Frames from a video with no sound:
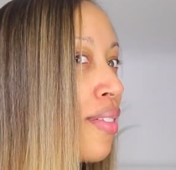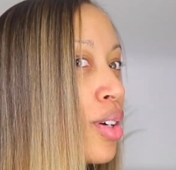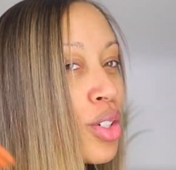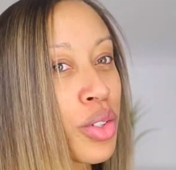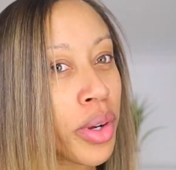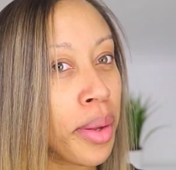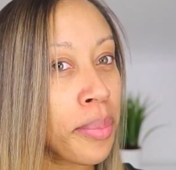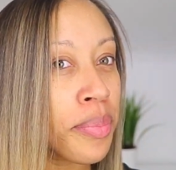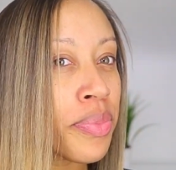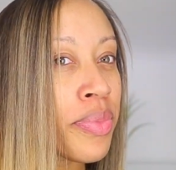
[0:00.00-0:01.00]
her
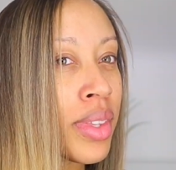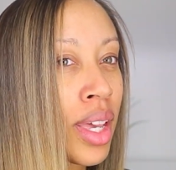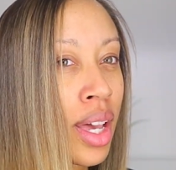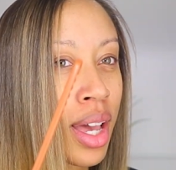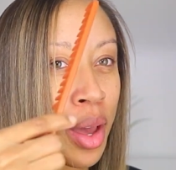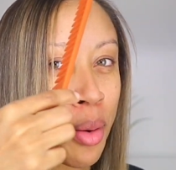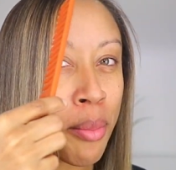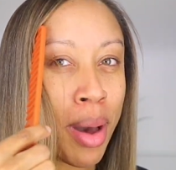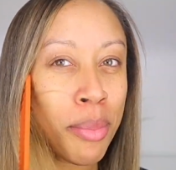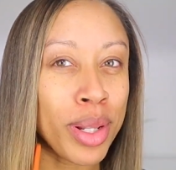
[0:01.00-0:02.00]
trim
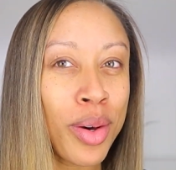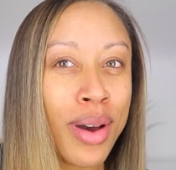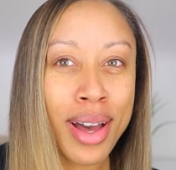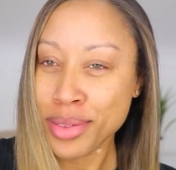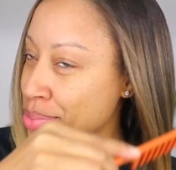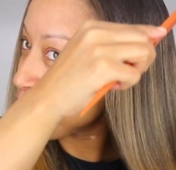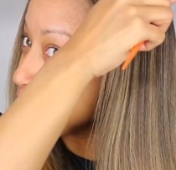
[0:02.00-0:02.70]
my blowout,